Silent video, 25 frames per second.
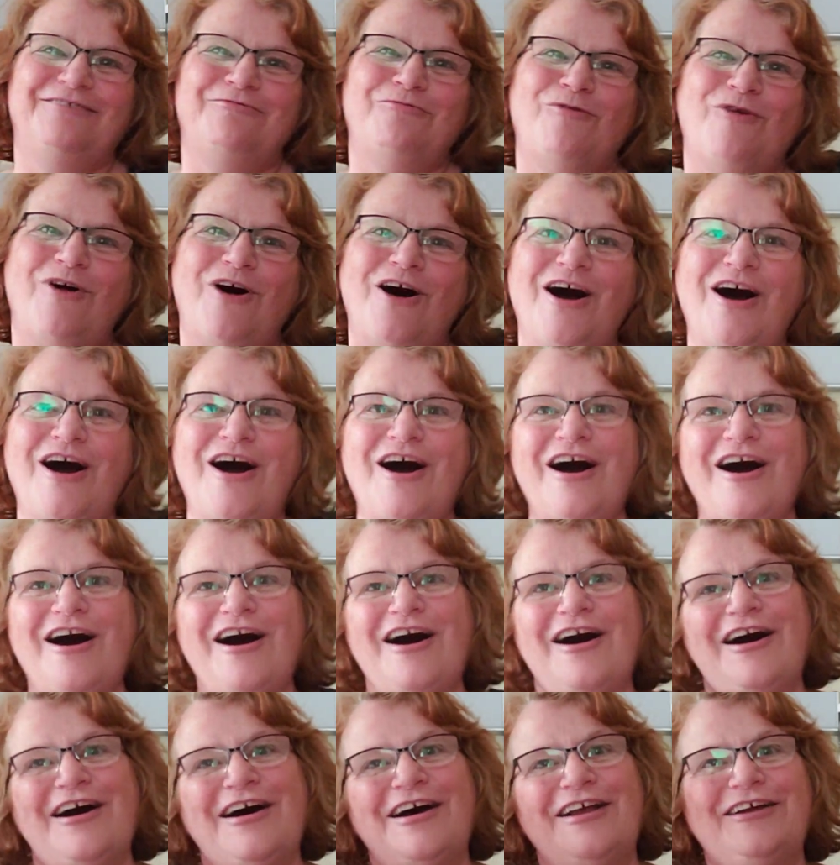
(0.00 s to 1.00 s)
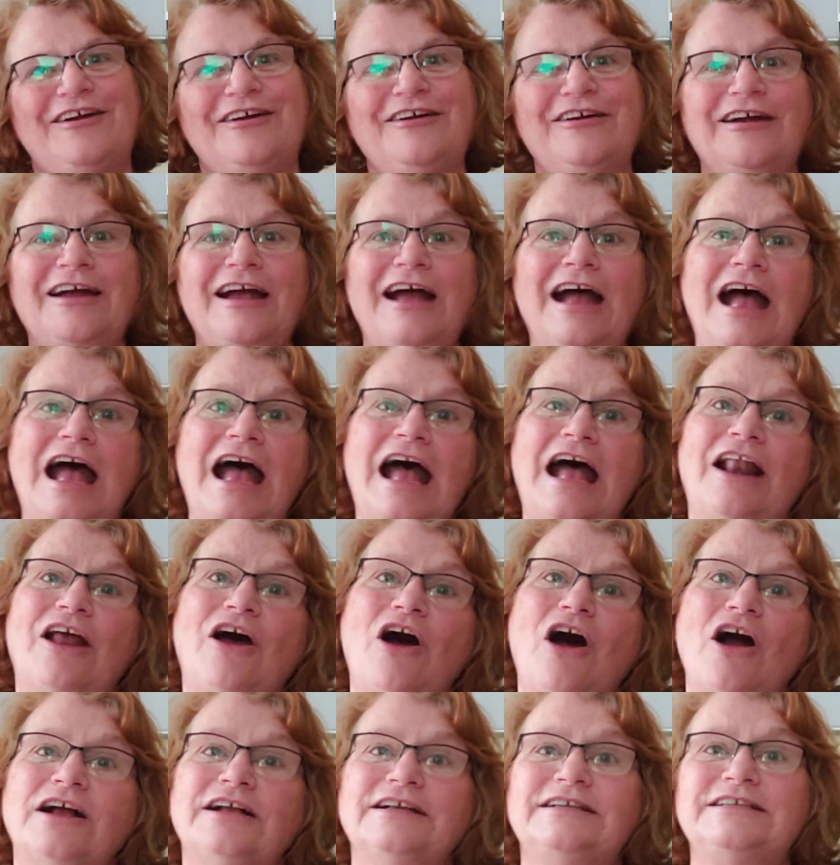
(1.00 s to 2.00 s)
water. An
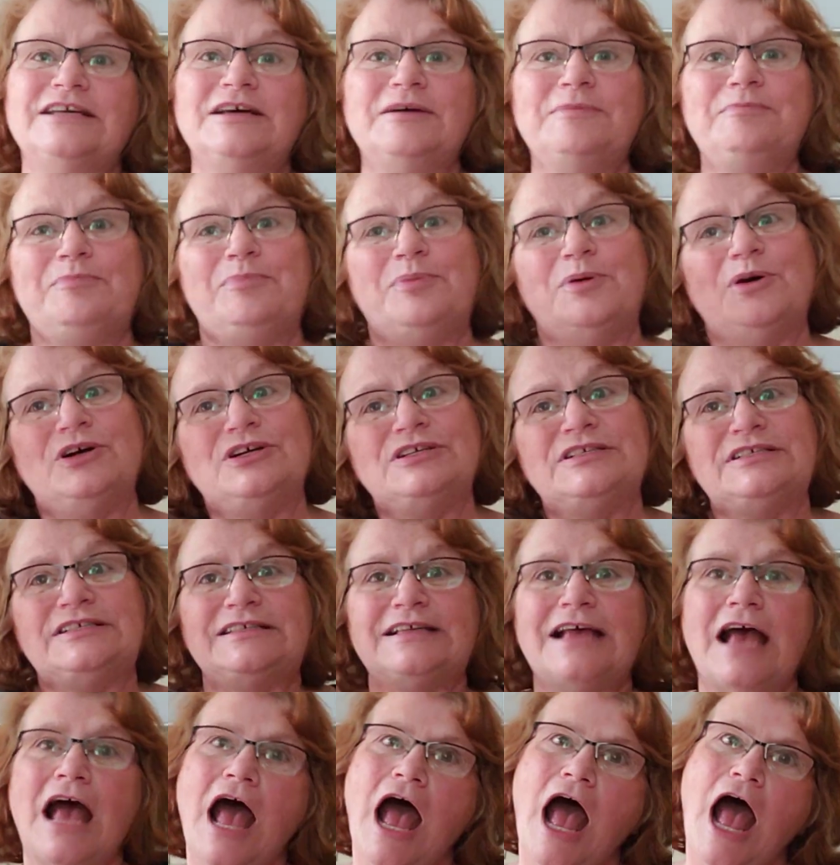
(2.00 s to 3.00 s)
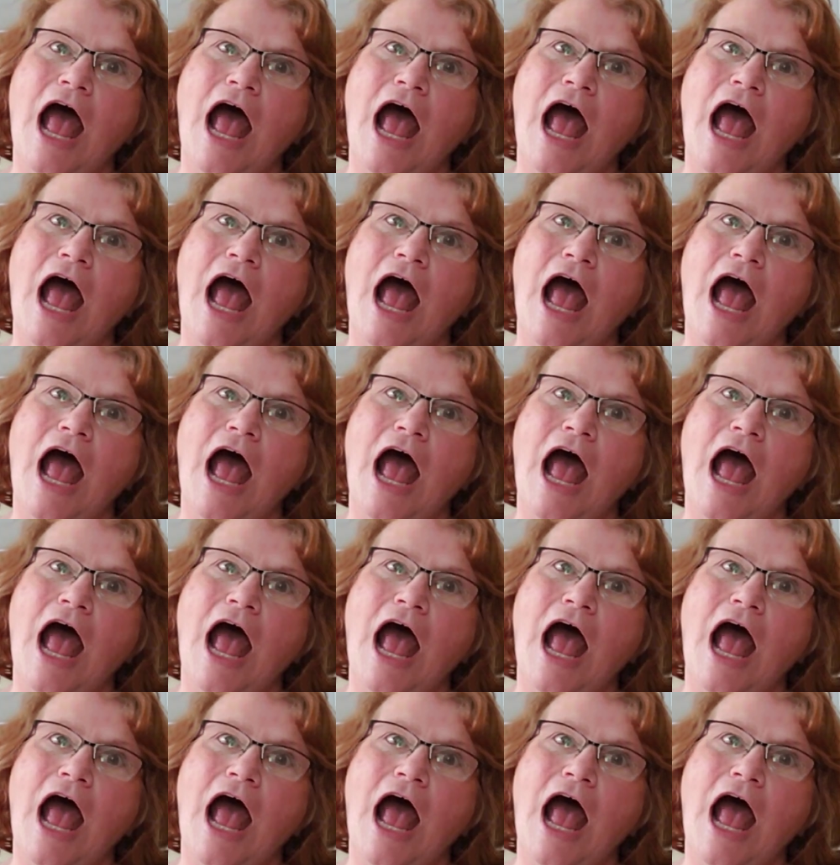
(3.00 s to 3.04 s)
octopus.